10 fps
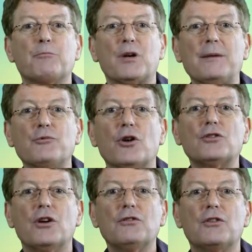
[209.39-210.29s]
but I'm
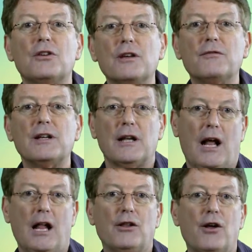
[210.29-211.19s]
not going to give it
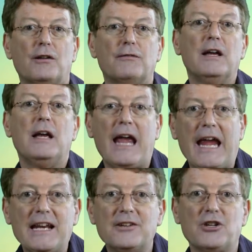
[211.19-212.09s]
a lot of
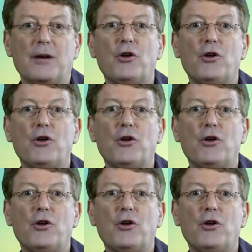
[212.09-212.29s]
energy.